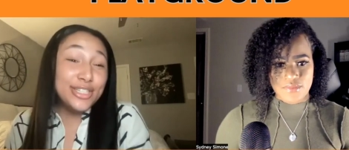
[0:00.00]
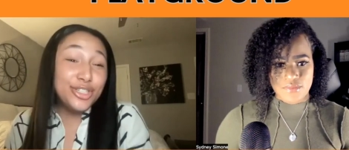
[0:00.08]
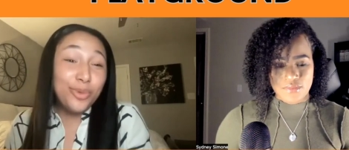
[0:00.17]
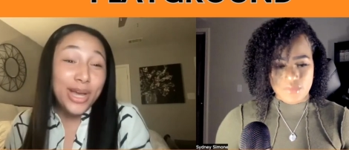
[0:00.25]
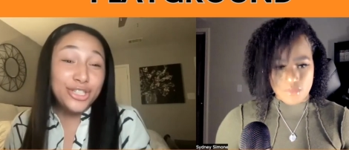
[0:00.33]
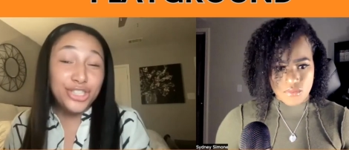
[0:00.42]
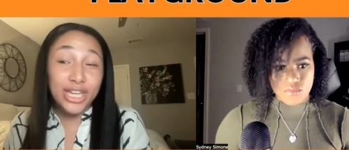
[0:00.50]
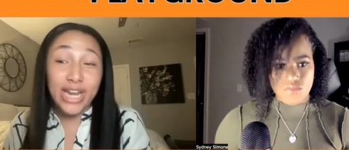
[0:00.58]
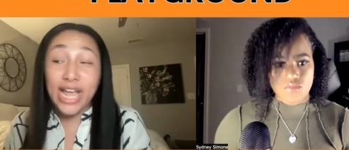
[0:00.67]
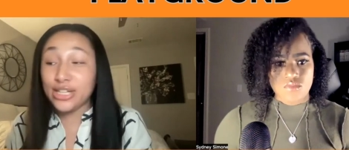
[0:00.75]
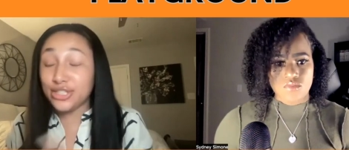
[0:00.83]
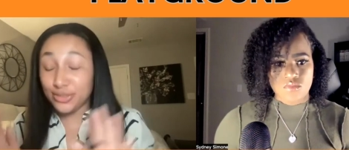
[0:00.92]
Speaker 1: situation.
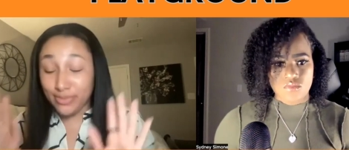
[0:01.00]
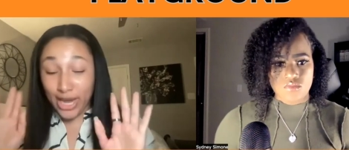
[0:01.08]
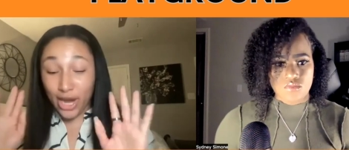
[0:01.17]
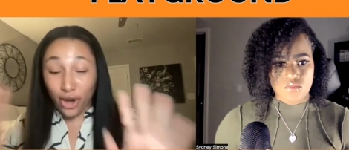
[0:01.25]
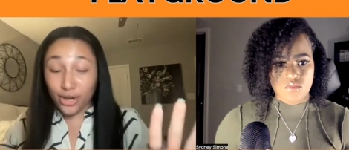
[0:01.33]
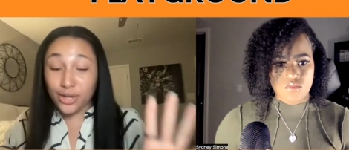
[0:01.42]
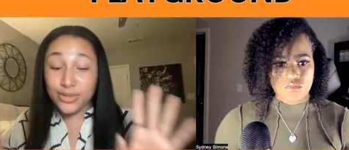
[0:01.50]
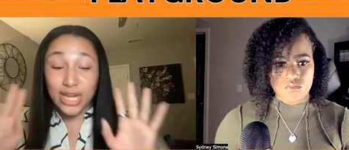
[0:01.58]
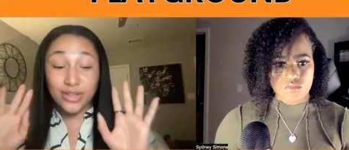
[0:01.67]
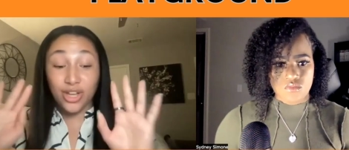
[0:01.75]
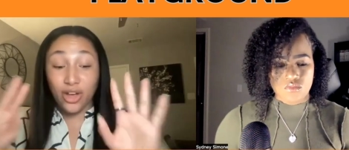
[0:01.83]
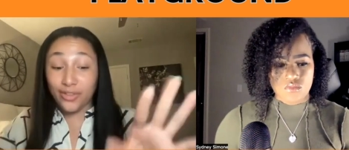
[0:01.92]
And my heart goes
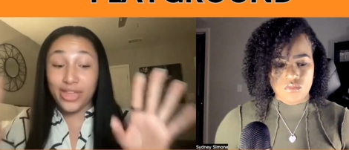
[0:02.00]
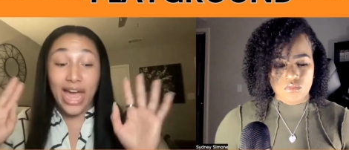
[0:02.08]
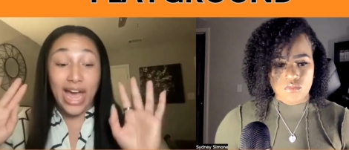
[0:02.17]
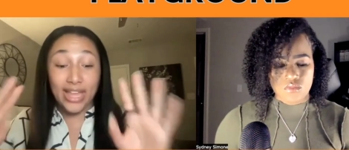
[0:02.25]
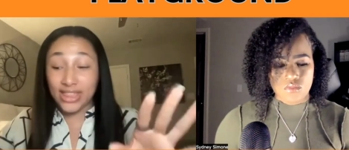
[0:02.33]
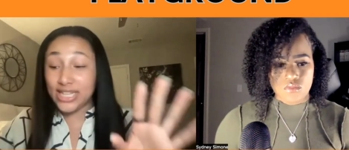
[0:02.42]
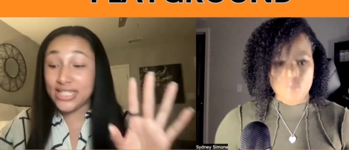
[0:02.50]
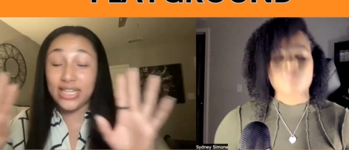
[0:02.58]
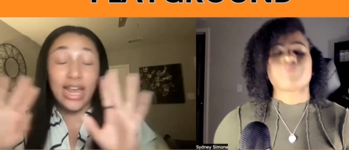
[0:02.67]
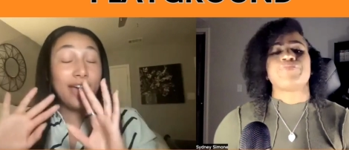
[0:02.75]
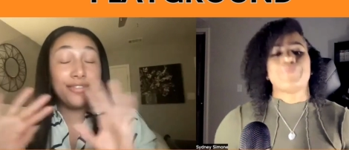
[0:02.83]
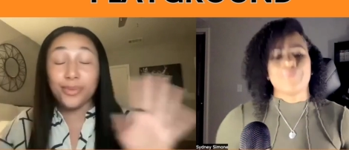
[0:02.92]
out to all the athletes and
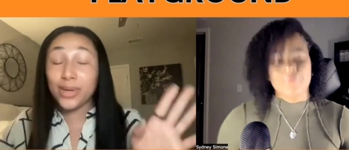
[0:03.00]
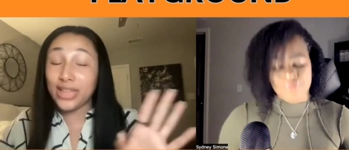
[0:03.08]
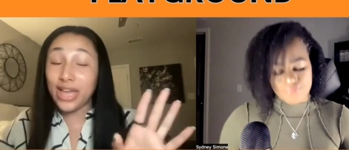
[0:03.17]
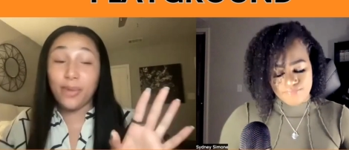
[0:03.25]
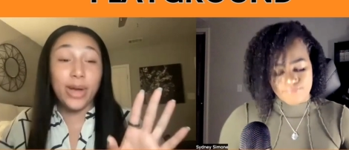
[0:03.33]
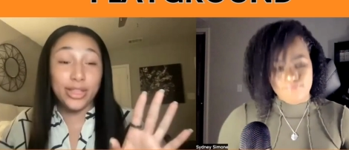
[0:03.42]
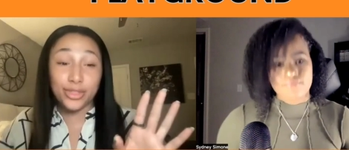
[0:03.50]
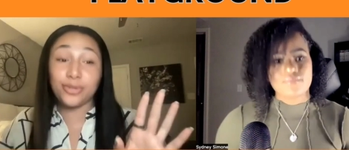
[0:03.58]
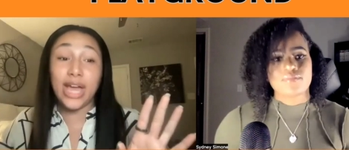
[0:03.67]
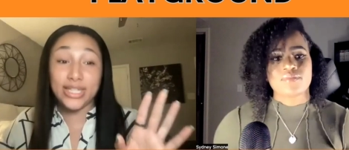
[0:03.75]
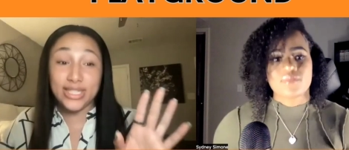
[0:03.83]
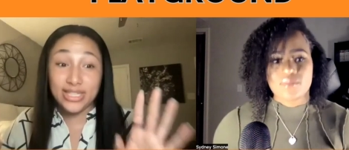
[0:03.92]
everyone that went through
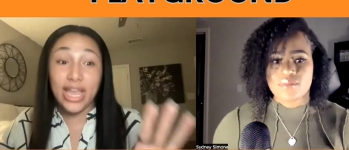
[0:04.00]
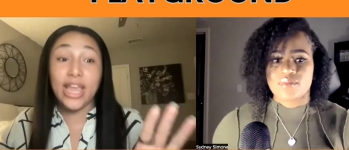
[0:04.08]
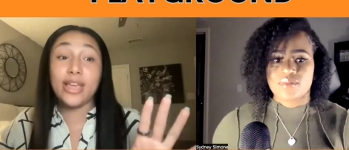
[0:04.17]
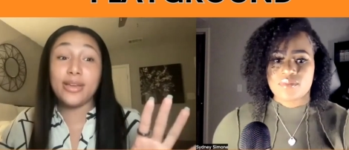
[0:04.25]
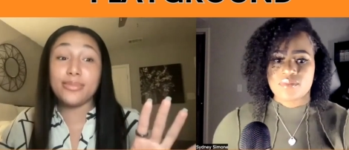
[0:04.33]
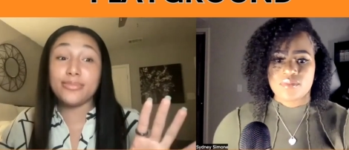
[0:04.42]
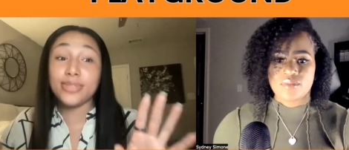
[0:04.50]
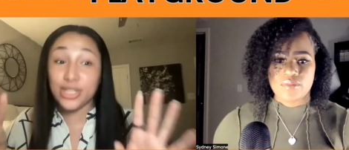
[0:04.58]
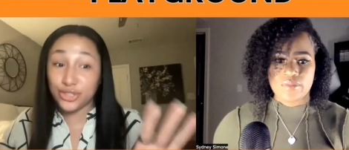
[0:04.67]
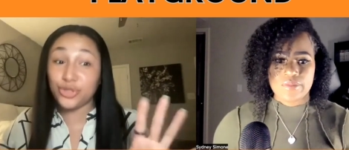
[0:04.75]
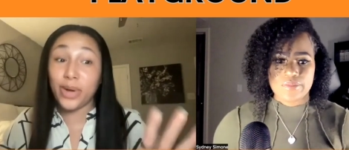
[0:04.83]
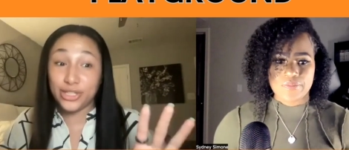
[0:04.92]
that same
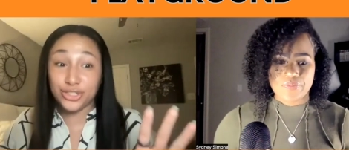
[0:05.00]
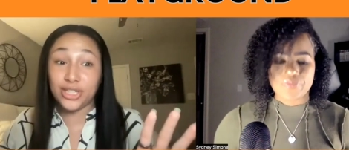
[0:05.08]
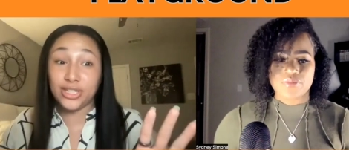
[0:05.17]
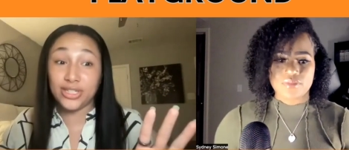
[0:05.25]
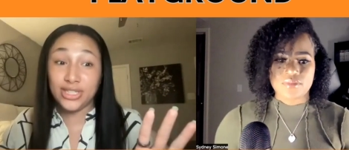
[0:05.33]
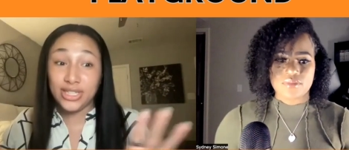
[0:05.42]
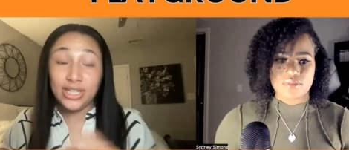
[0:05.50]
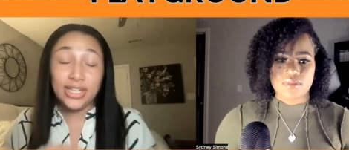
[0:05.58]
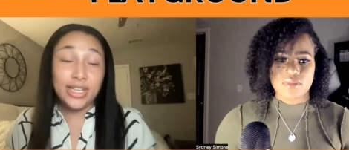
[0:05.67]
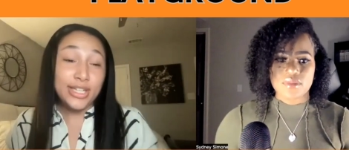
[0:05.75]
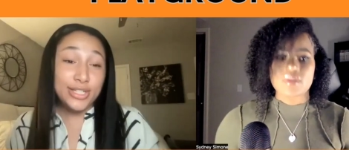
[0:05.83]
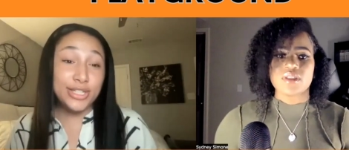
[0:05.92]
situation.
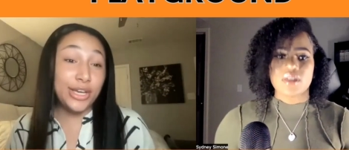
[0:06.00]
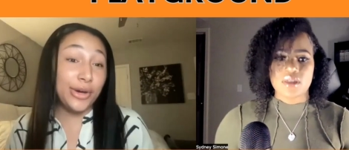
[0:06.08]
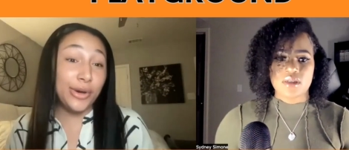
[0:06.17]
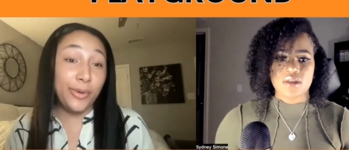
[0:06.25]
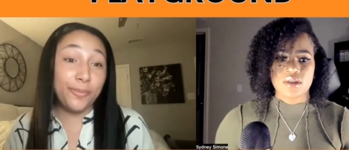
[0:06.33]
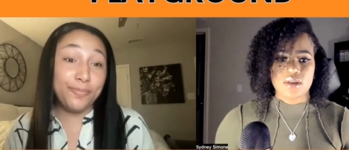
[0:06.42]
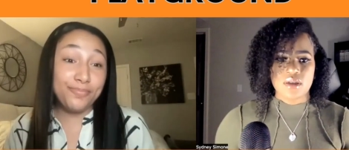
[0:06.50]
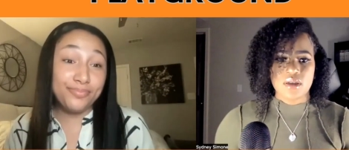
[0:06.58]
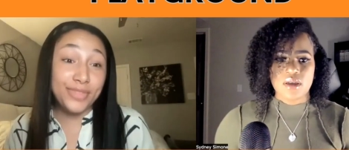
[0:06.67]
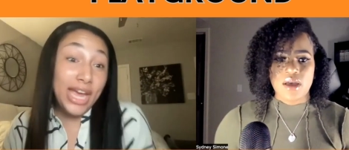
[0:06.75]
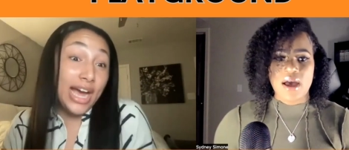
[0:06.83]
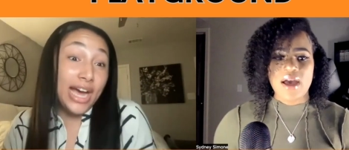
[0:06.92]
Speaker 2: So
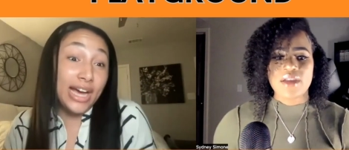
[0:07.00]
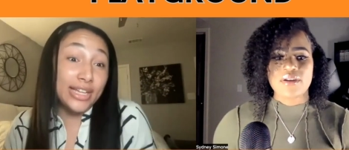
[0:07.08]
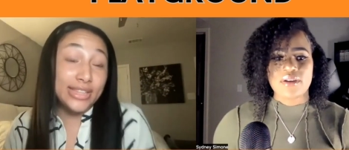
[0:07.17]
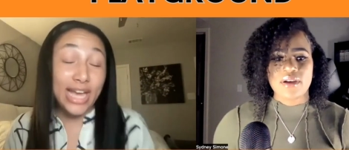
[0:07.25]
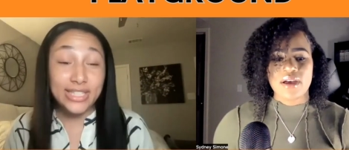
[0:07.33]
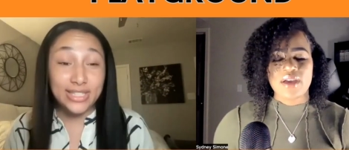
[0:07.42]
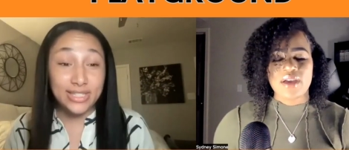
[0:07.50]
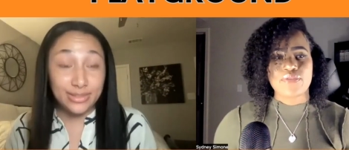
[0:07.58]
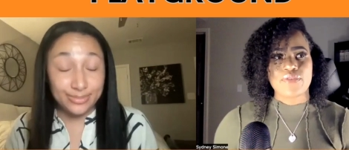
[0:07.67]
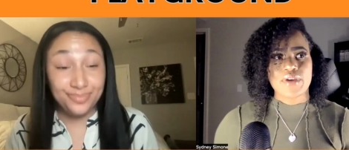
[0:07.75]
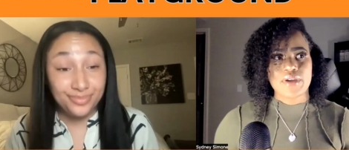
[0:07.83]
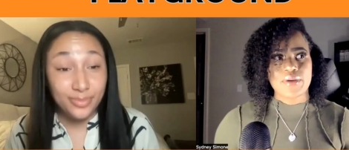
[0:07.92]
yeah. I had a
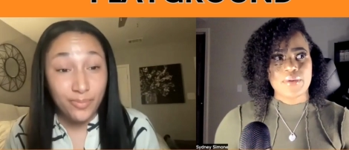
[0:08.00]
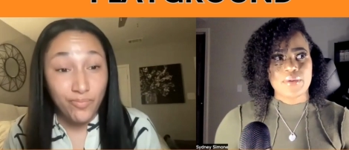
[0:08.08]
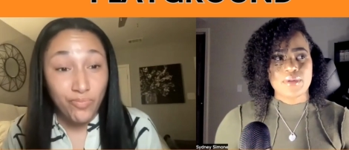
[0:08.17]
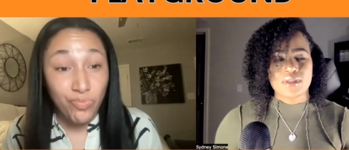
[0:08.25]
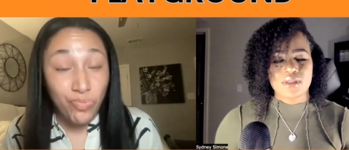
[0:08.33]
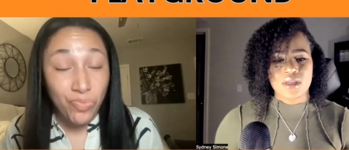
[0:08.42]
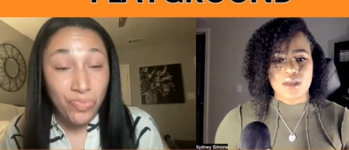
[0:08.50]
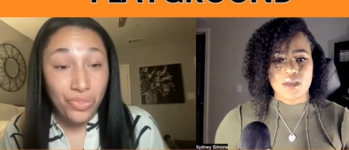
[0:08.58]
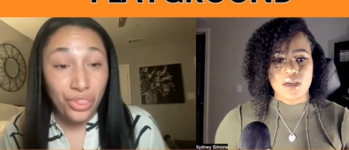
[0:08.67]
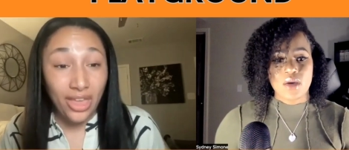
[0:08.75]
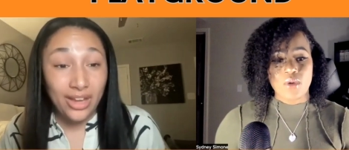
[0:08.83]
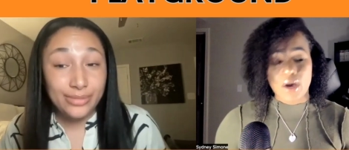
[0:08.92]
friend who was,
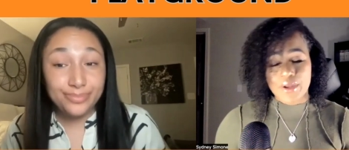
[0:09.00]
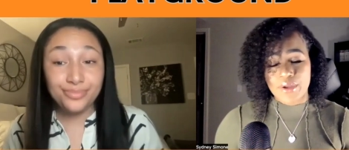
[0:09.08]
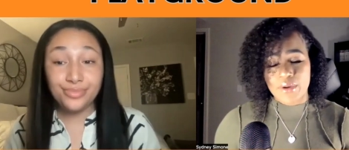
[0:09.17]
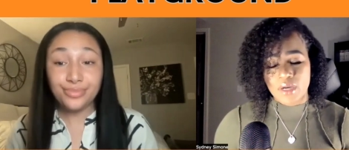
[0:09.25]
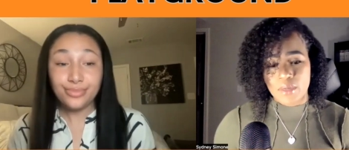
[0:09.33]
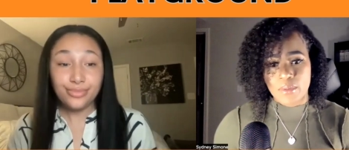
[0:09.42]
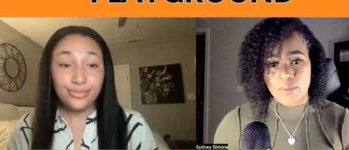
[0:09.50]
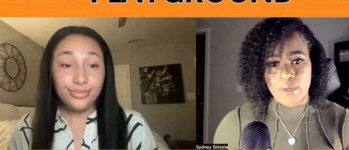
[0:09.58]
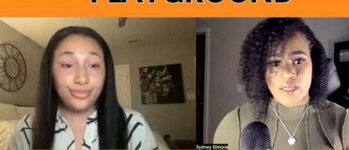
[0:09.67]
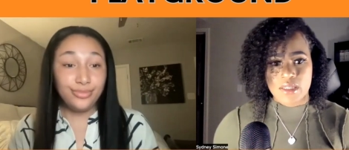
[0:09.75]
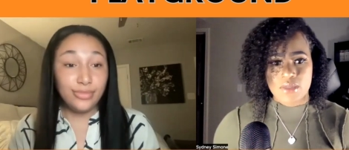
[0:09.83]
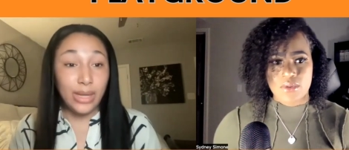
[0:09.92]
well, I know a couple
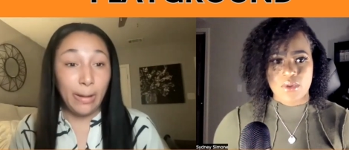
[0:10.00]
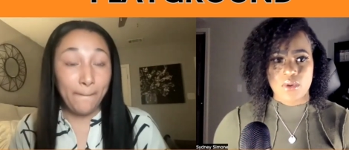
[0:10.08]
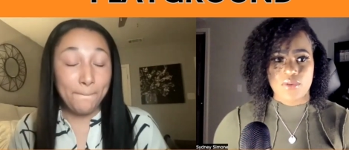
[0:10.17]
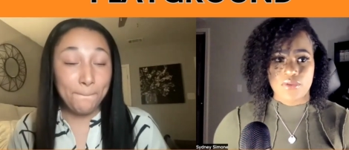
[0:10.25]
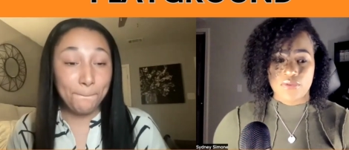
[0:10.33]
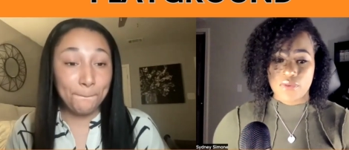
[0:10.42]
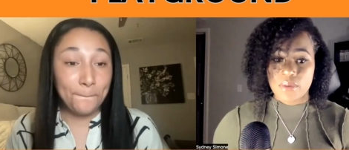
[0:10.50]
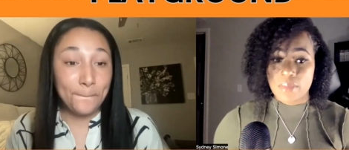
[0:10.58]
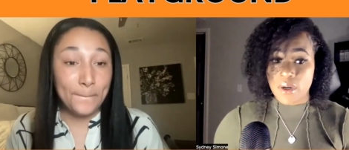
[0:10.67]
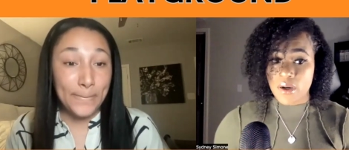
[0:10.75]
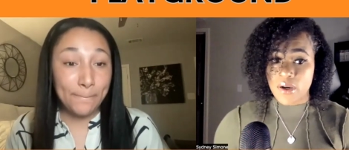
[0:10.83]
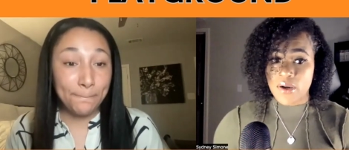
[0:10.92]
guys who were going for
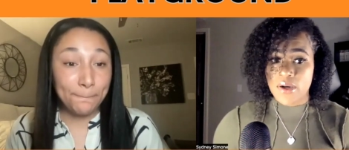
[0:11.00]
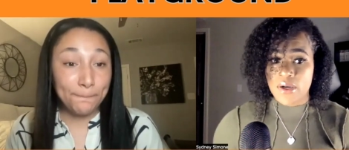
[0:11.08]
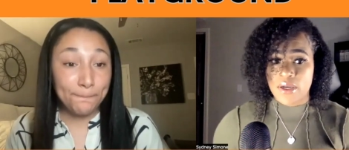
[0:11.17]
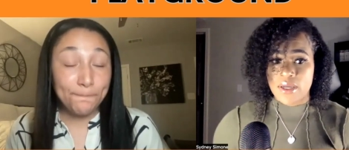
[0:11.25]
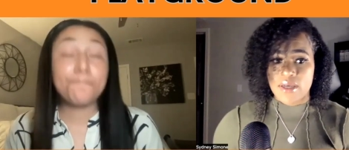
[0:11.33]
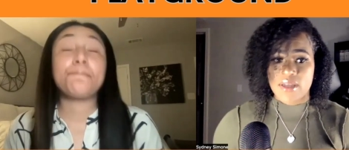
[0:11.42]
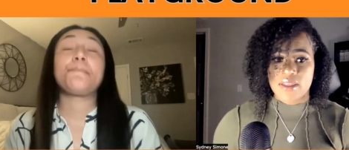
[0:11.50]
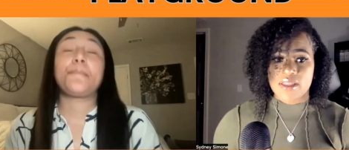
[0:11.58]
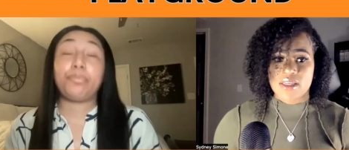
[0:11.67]
football at the